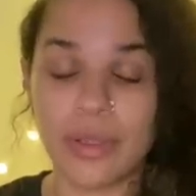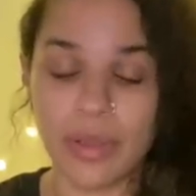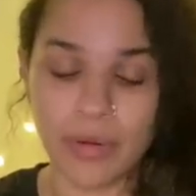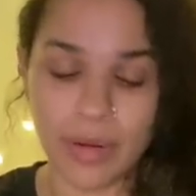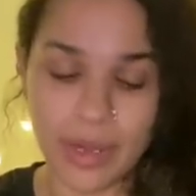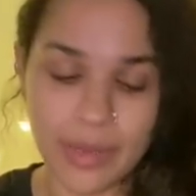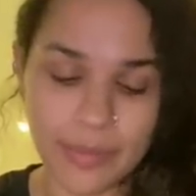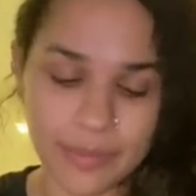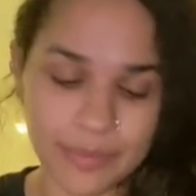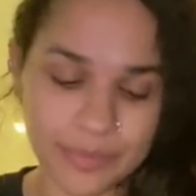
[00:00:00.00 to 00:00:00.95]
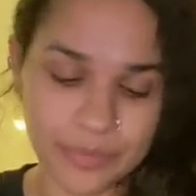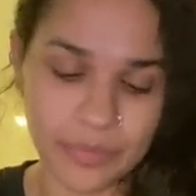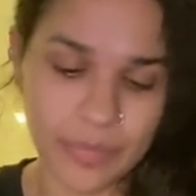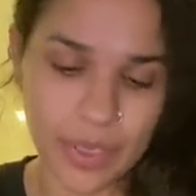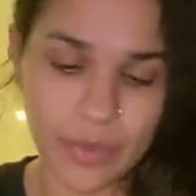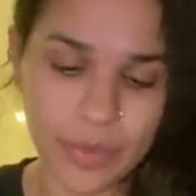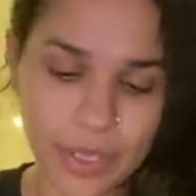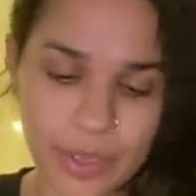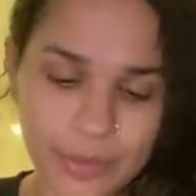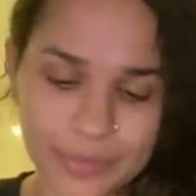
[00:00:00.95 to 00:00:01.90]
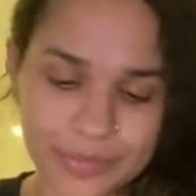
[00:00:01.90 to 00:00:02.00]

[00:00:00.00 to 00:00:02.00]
All right, here we go.